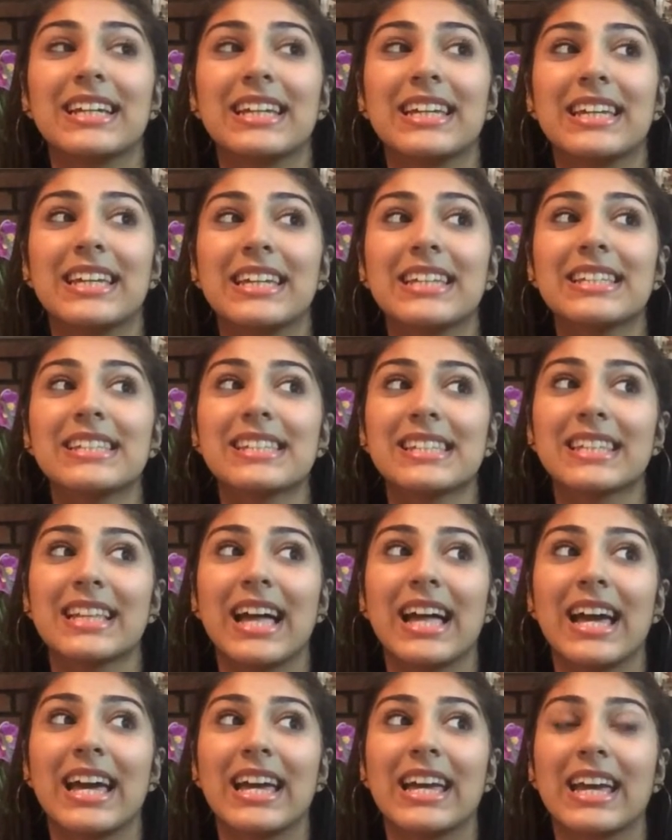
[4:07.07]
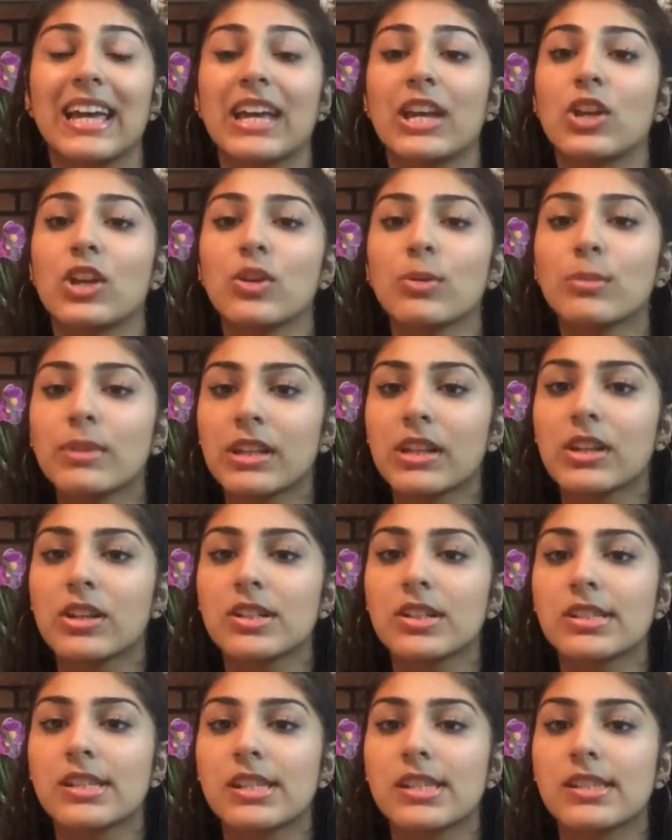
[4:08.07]
he's like, in human
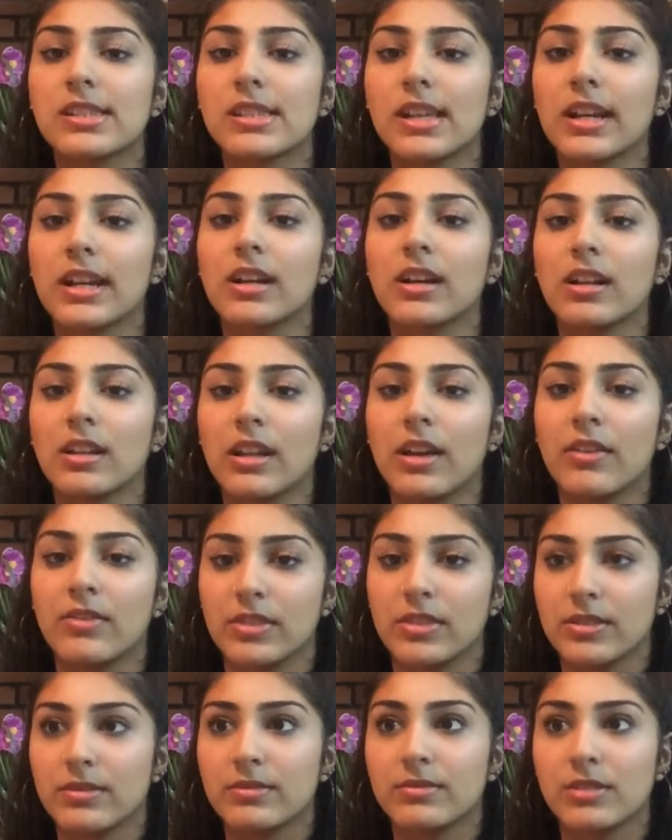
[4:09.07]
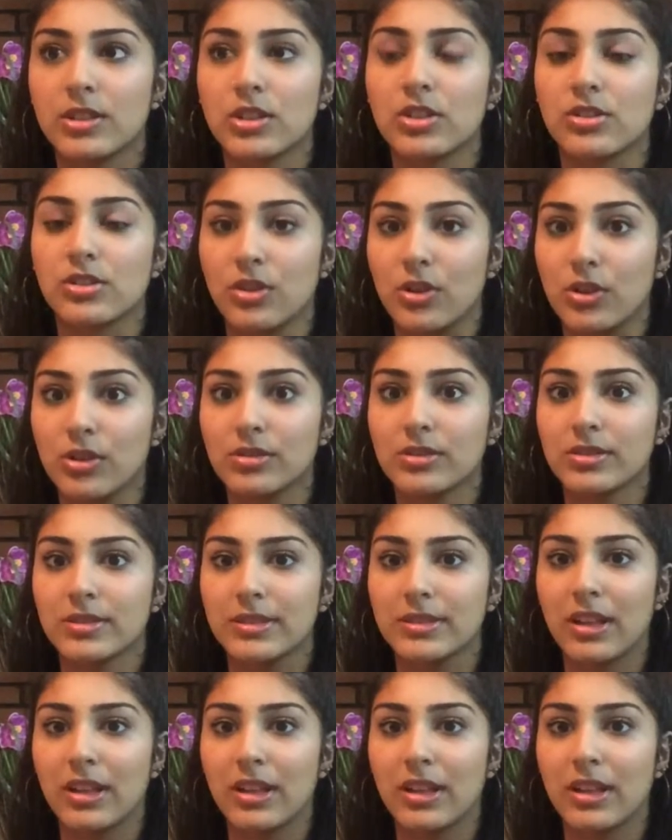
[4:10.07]
years, he's like 11 years old.